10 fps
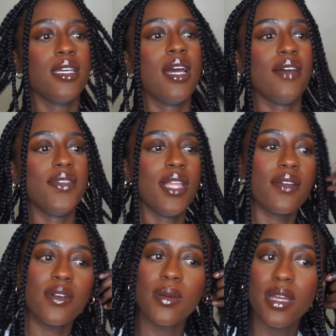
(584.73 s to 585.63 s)
I feel like
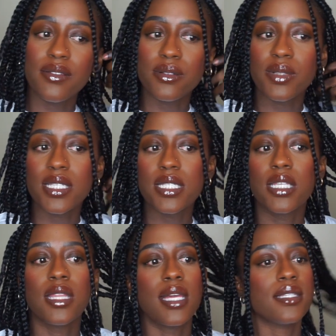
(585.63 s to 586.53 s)
for whatever
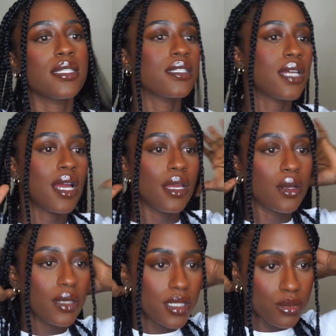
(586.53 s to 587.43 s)
reason that style
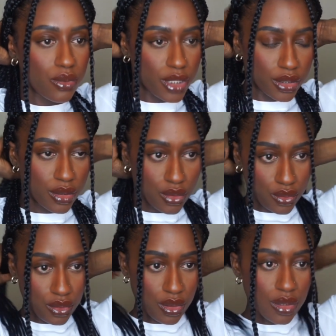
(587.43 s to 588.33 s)
is real
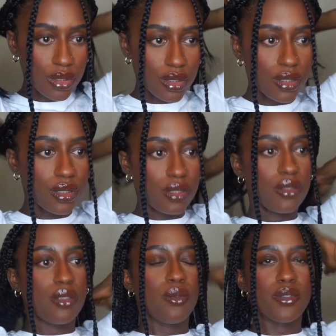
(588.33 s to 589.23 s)

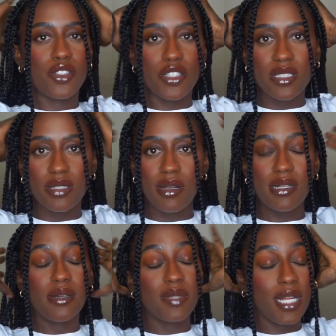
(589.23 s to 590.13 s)
trendy right
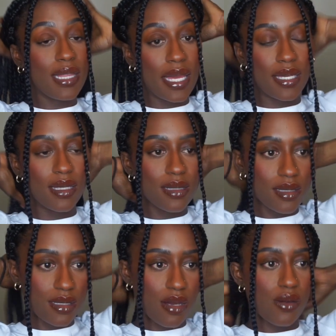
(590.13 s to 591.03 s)
now, and I like it.
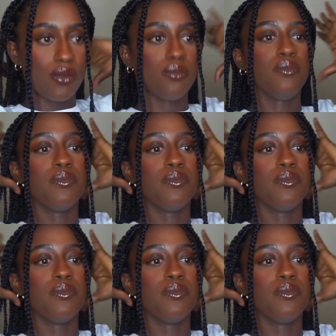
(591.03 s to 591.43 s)
So